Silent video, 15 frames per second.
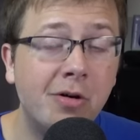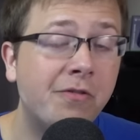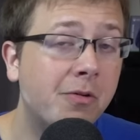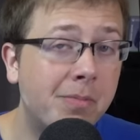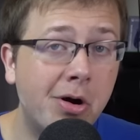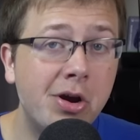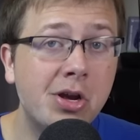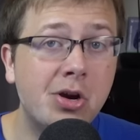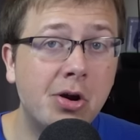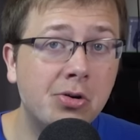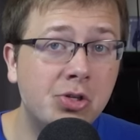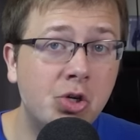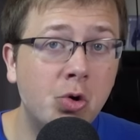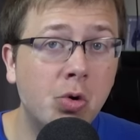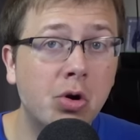for Mario Kart
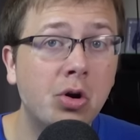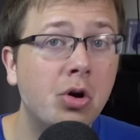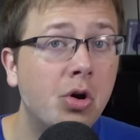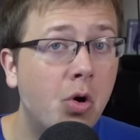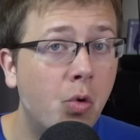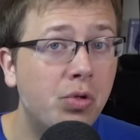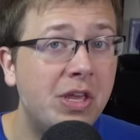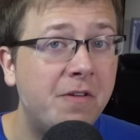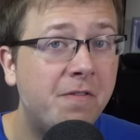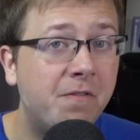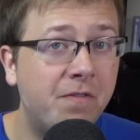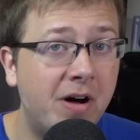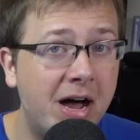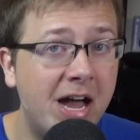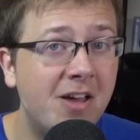Tour, only
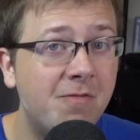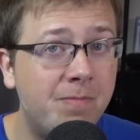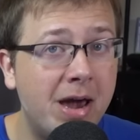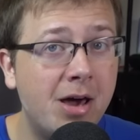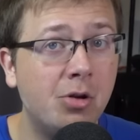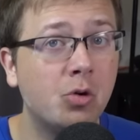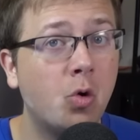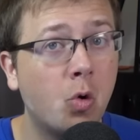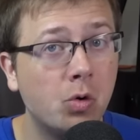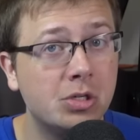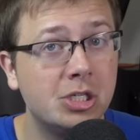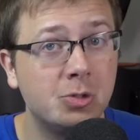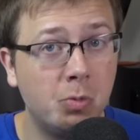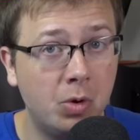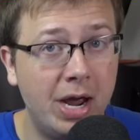five battle
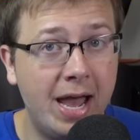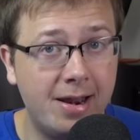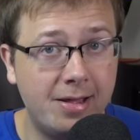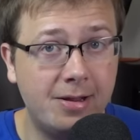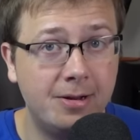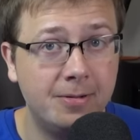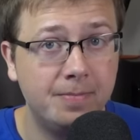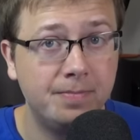courses were added.